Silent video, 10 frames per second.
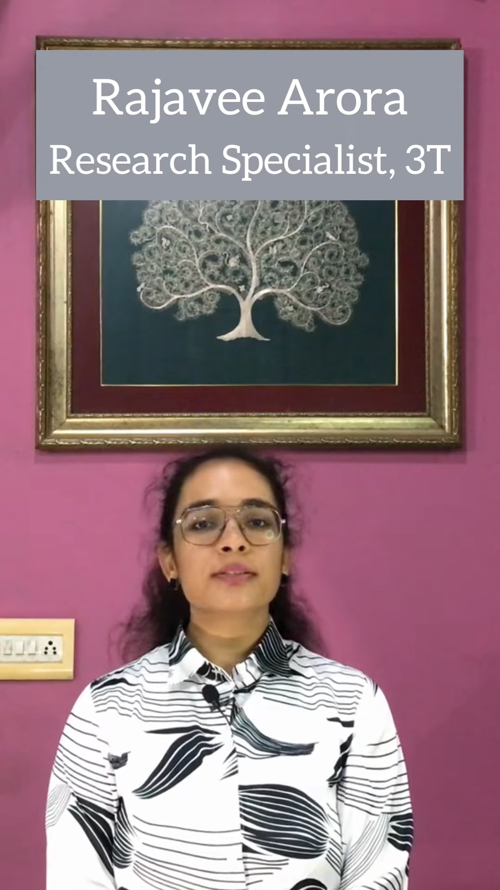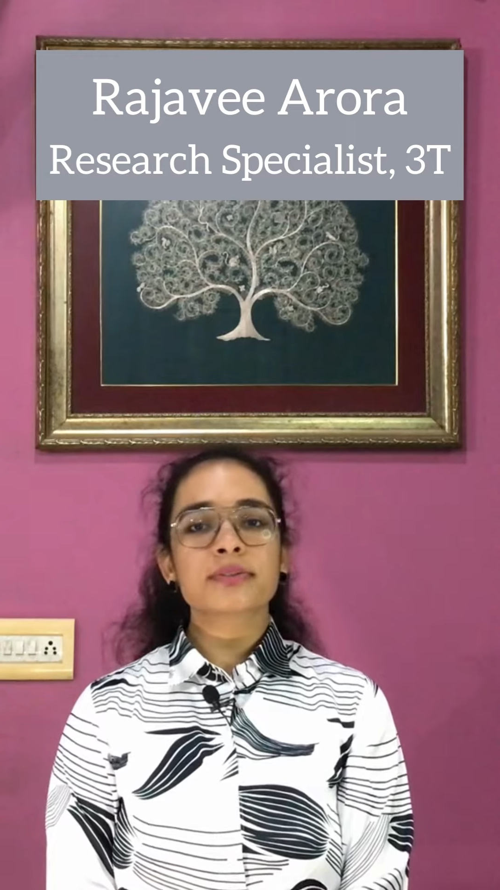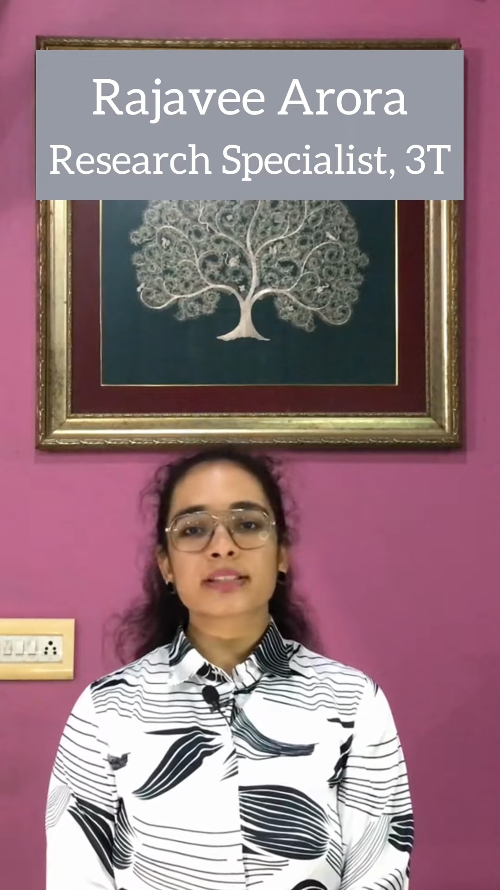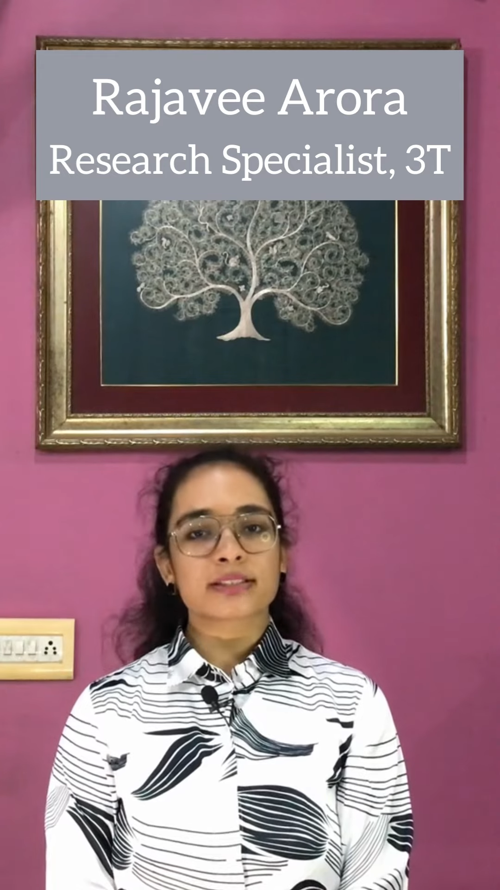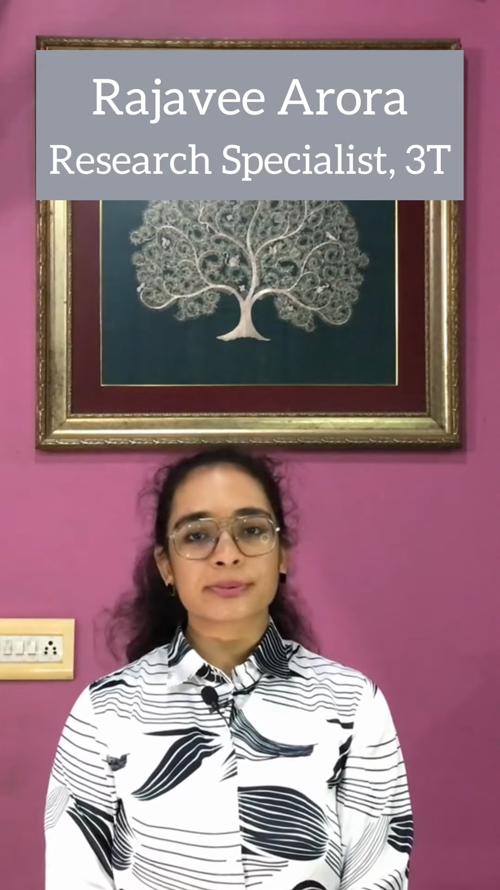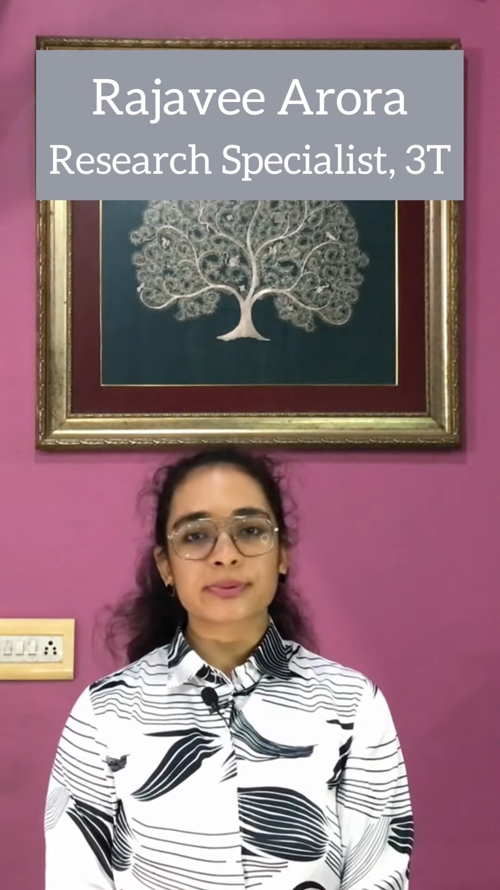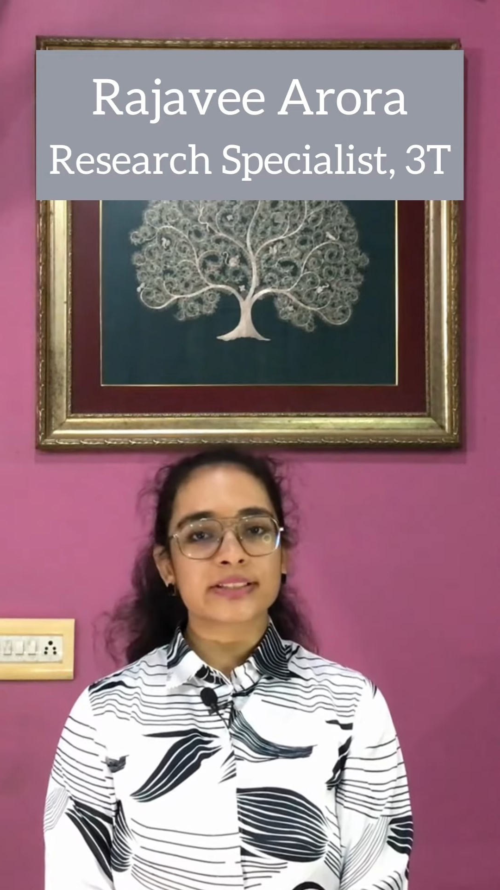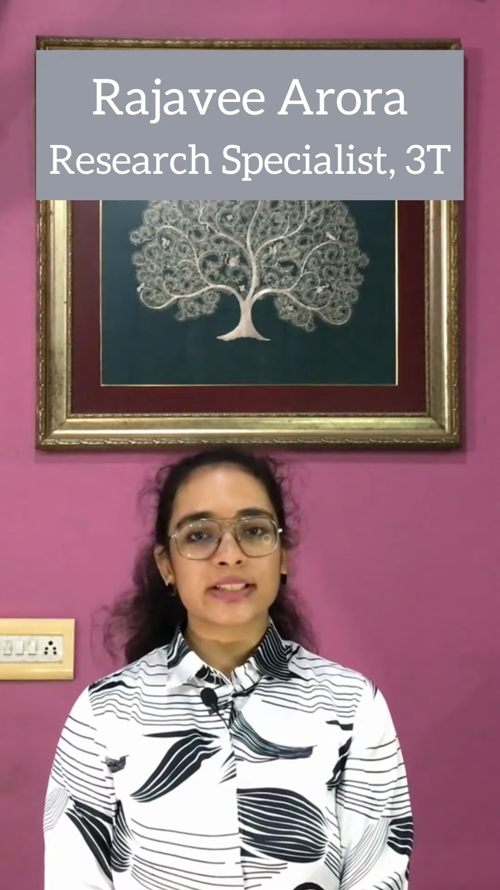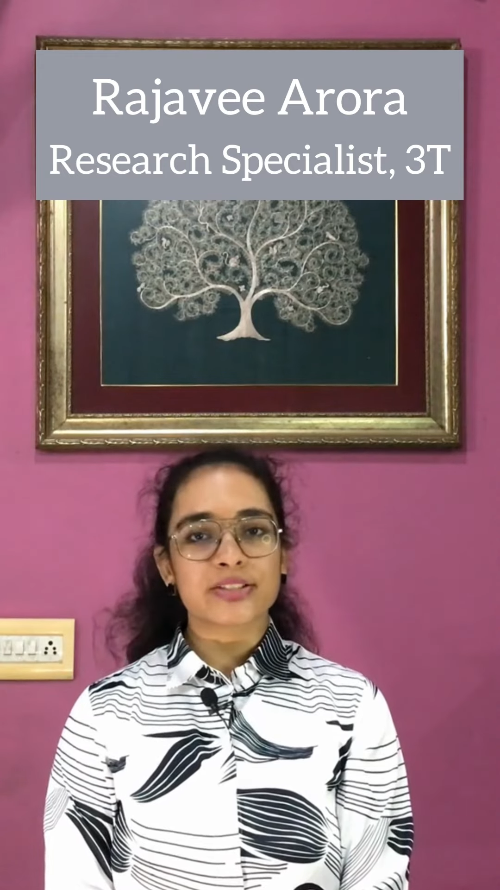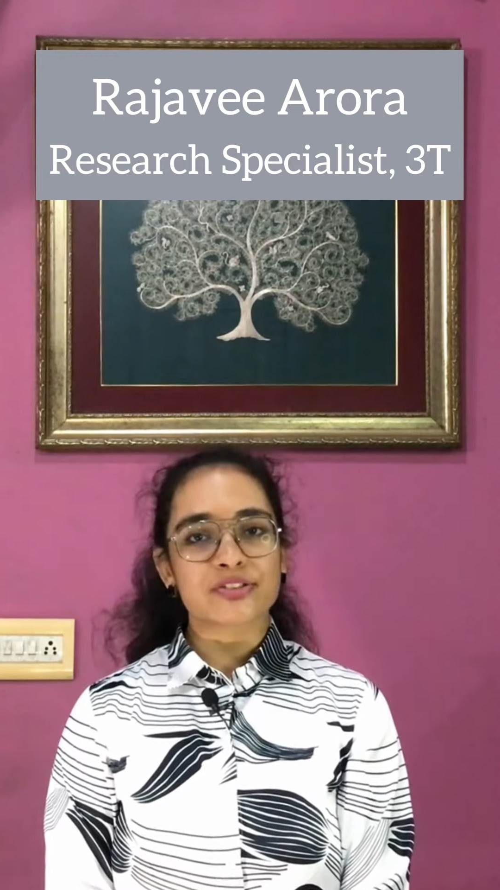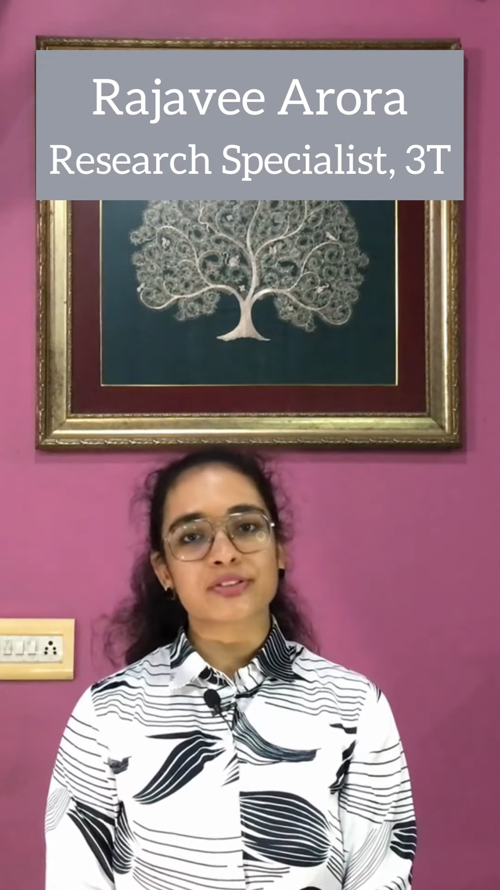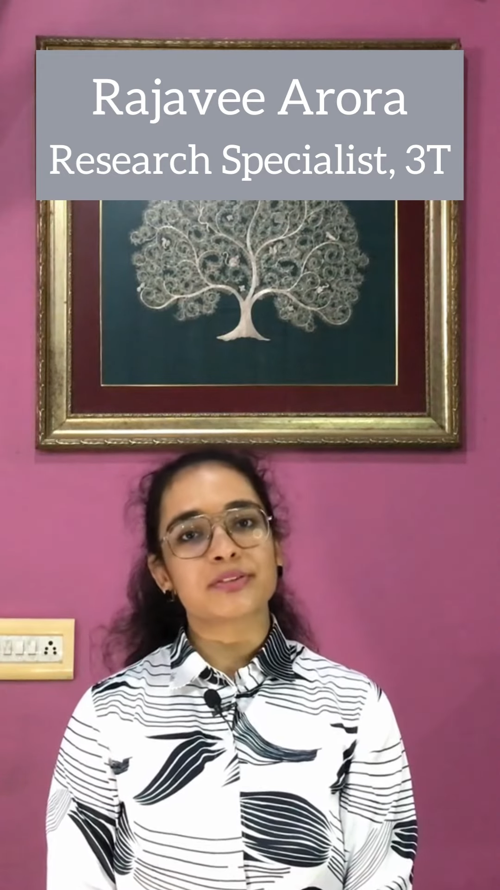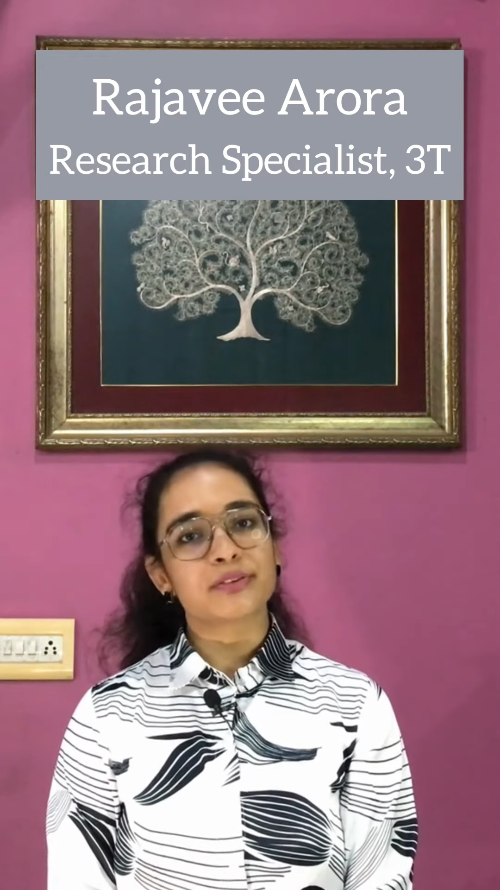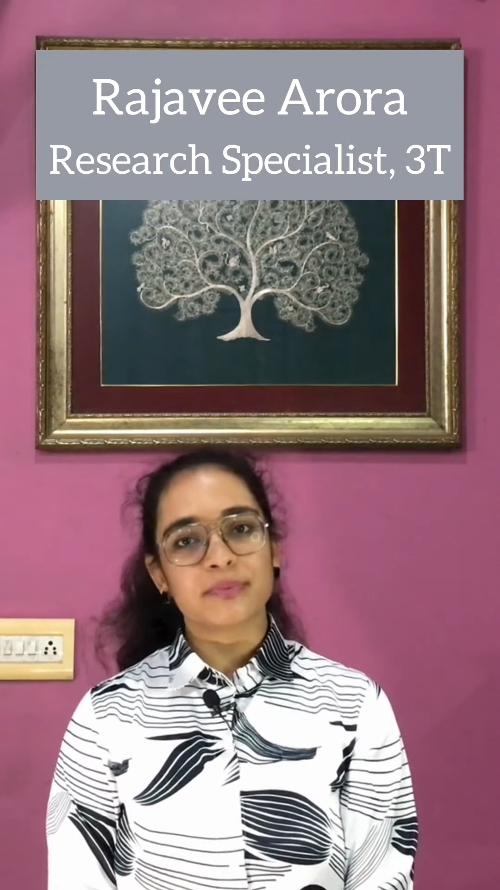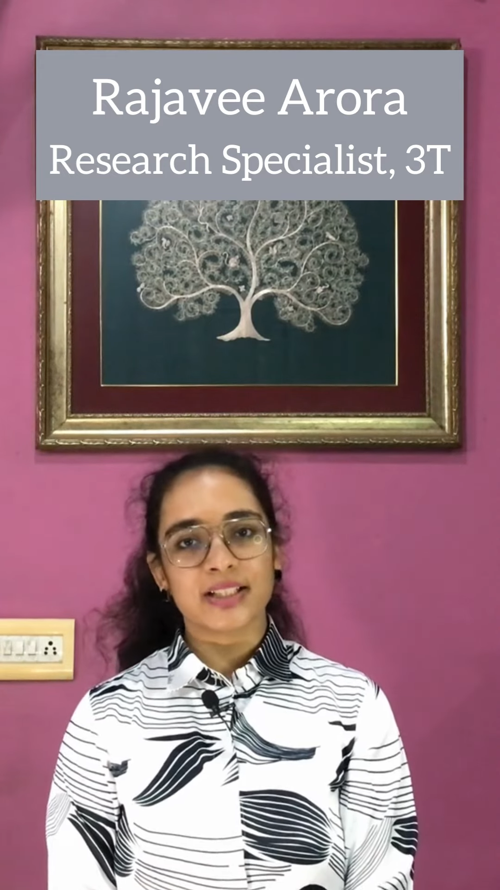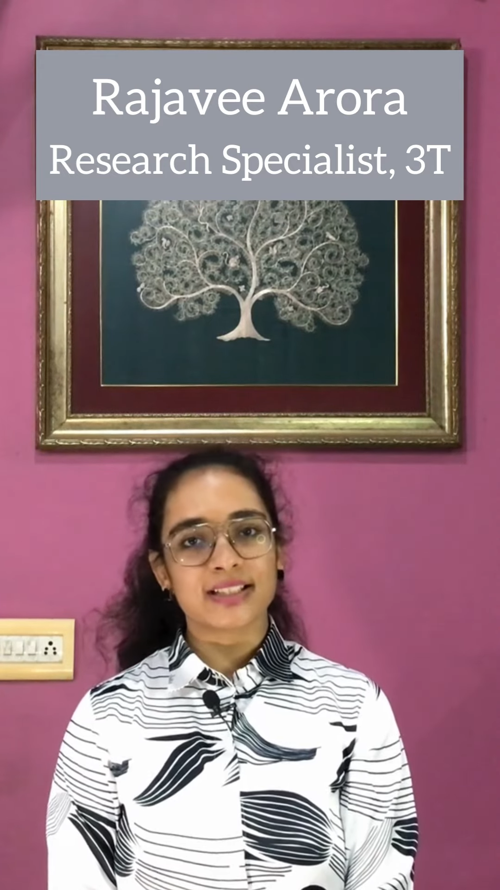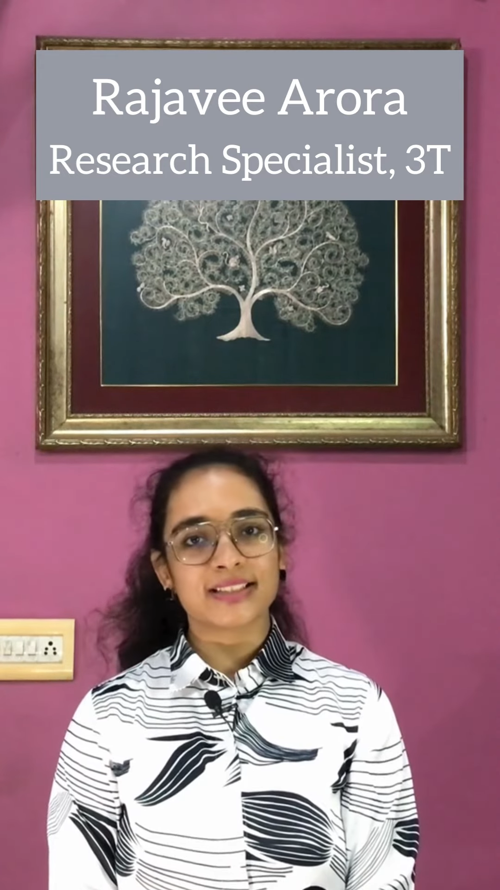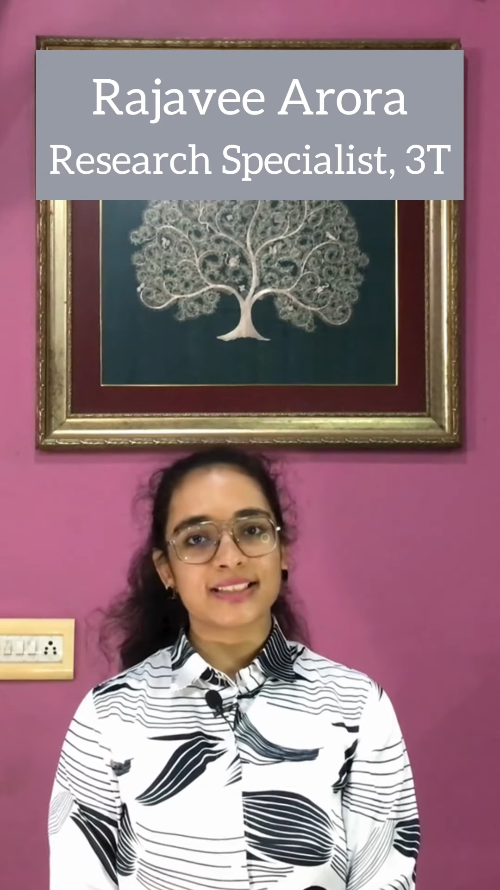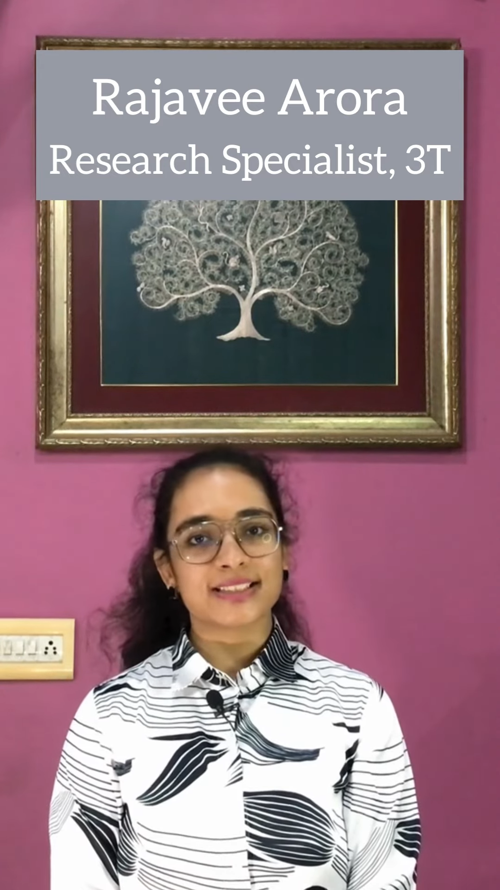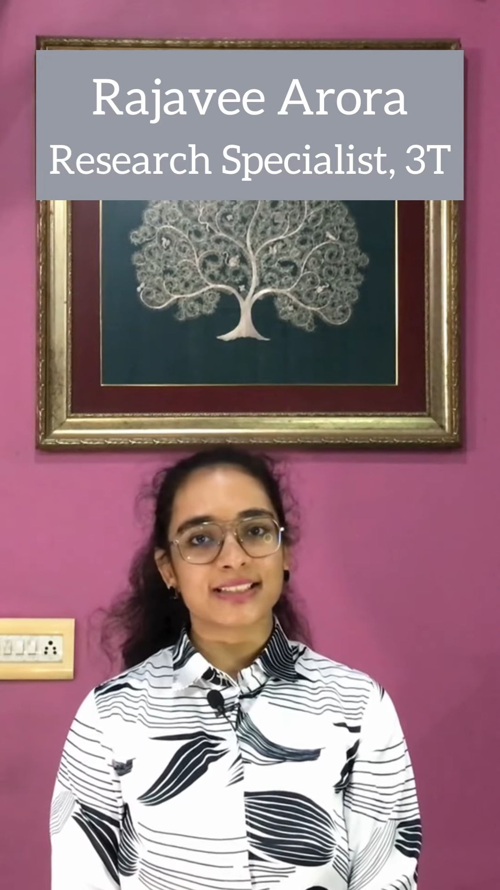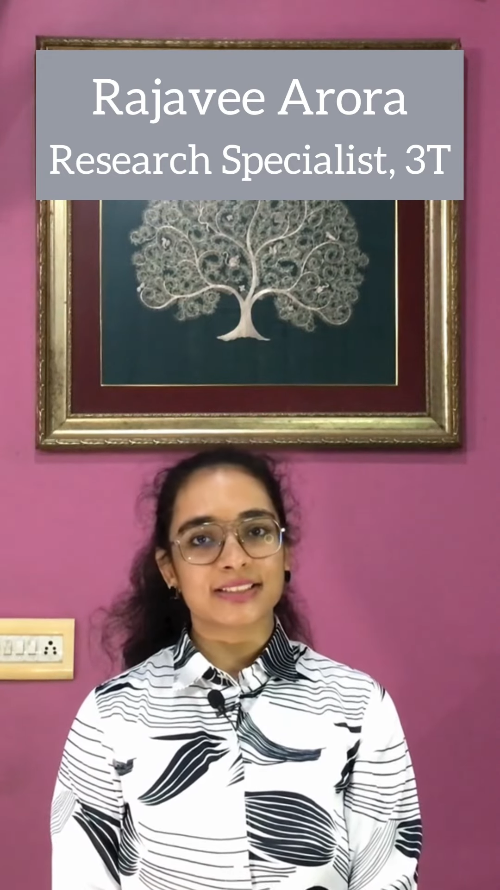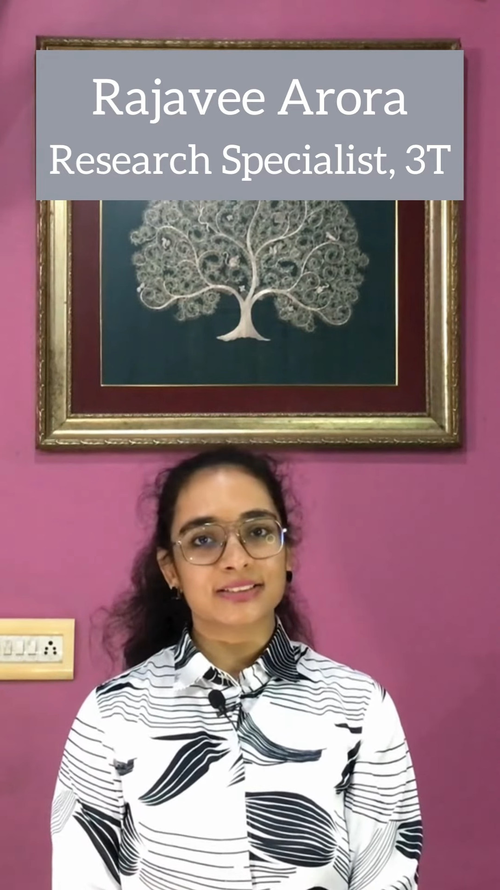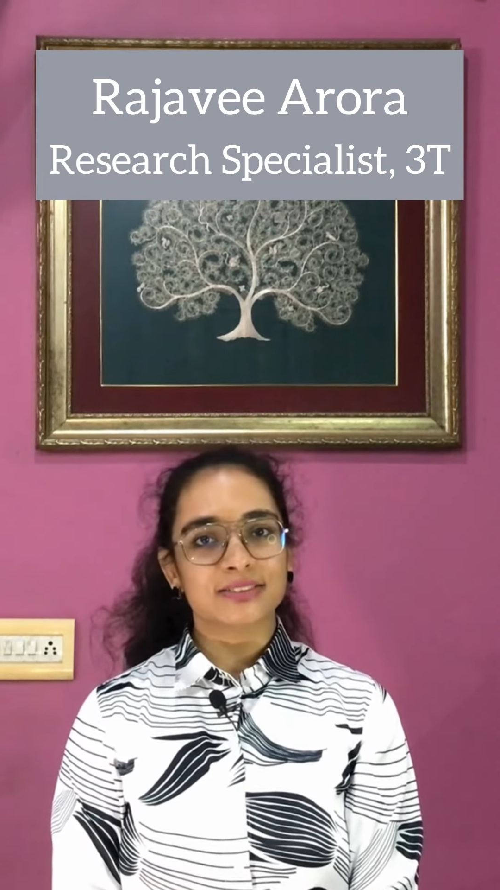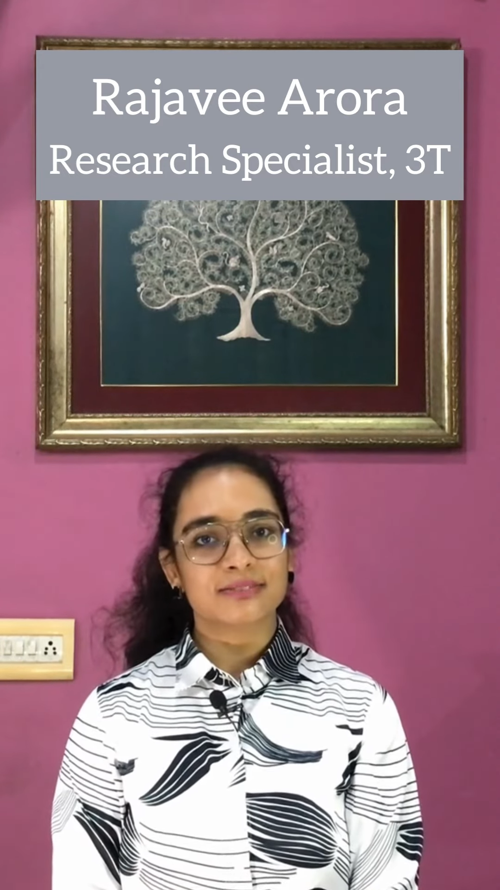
use association to make it easier.